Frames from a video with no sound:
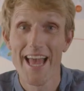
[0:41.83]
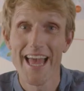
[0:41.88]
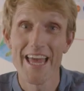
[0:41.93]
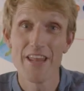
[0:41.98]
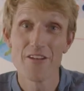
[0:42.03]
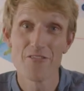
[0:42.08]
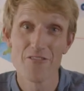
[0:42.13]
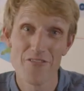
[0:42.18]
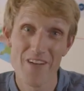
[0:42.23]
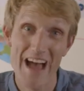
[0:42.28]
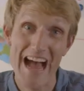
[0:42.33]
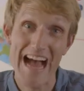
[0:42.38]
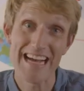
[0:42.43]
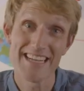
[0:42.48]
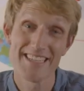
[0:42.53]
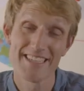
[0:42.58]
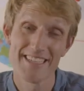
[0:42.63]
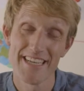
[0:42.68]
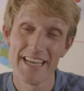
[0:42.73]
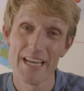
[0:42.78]
In
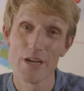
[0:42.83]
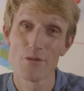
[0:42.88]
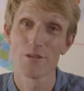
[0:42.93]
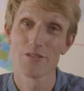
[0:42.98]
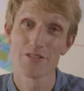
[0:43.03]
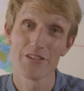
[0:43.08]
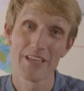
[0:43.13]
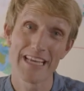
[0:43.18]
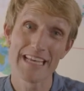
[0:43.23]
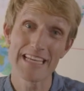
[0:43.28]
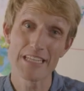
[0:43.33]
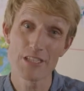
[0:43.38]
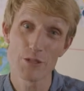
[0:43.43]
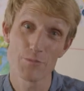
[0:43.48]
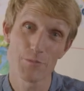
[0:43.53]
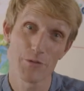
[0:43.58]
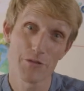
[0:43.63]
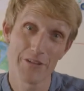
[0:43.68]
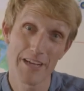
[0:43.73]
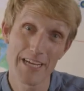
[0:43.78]
fact, it was the
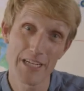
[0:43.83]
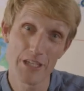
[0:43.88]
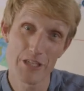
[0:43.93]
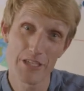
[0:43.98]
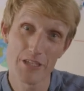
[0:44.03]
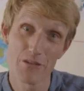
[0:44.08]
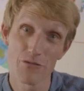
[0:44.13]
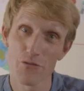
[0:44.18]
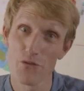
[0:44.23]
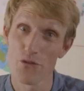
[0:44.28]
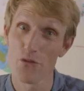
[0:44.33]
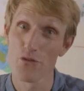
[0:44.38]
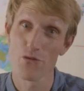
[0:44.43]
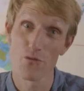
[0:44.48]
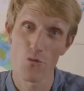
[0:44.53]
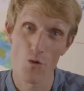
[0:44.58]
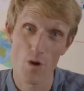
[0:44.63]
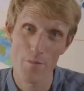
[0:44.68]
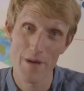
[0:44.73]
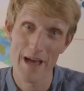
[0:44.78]
inspiration for the
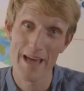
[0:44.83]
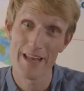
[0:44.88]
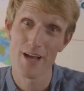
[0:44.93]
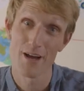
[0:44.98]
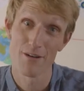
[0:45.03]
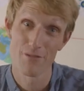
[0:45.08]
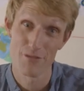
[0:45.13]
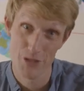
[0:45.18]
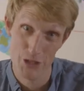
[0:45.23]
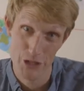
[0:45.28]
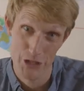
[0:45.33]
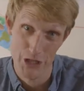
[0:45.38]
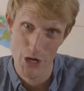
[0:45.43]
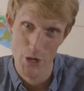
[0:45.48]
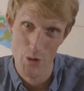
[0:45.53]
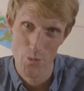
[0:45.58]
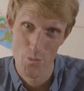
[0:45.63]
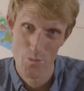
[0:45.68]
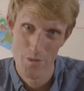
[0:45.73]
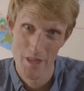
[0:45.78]
format of the show.
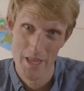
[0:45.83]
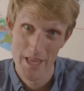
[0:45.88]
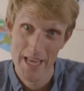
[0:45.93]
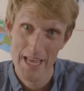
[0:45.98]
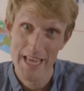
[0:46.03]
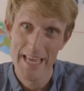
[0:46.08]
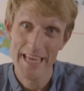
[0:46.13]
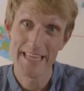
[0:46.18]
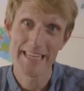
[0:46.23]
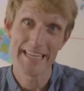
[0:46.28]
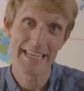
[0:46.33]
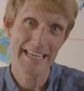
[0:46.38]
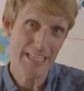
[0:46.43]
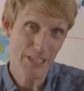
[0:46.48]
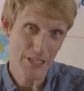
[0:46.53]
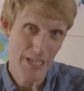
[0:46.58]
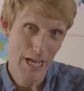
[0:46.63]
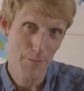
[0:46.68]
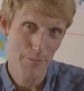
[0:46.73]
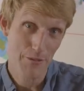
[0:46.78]
In
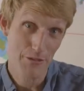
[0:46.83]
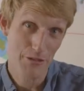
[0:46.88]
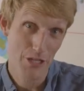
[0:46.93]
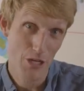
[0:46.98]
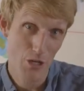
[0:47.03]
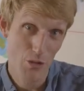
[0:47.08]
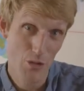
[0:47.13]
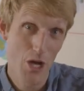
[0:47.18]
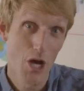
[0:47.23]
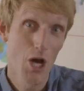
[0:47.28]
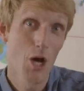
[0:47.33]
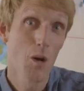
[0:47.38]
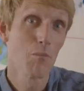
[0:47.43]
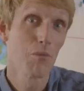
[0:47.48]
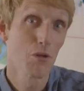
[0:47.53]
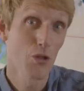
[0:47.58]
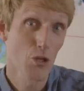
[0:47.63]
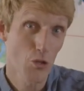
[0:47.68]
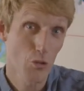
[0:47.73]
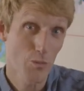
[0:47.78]
each episode,
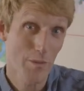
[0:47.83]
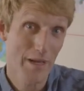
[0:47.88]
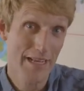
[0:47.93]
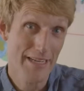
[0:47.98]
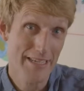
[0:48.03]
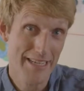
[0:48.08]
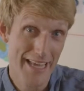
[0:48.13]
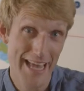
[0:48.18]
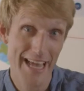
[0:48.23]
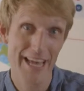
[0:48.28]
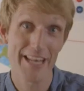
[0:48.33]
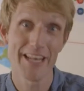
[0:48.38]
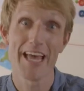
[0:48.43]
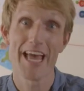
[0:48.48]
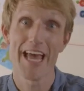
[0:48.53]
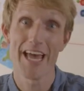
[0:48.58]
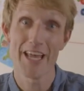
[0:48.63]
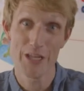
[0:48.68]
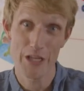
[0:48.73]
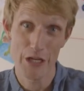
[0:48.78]
Balloon Man Dan
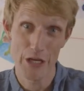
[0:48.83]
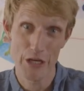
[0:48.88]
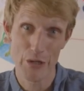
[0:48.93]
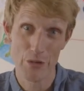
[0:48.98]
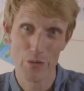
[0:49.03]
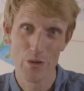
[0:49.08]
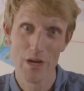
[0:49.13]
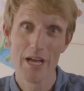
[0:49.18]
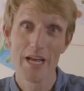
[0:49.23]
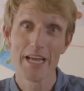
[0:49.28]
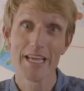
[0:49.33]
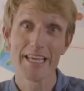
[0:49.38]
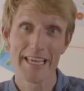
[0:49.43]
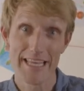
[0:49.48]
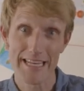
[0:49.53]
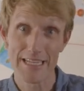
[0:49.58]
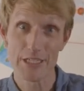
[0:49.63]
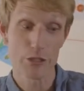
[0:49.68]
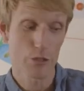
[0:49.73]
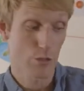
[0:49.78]
and you
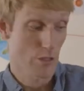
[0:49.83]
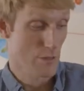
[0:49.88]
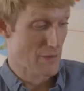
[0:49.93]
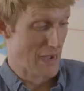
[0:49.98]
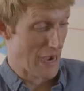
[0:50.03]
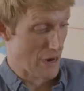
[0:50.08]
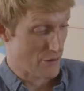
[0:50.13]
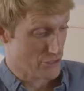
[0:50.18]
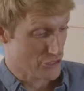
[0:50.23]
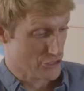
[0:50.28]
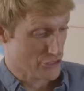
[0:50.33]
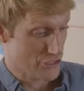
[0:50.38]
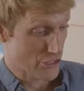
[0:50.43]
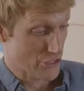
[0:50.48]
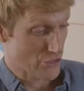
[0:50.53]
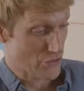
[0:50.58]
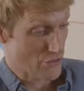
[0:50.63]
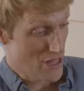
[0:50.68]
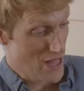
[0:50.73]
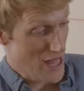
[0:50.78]
get into a power
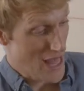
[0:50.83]
struggle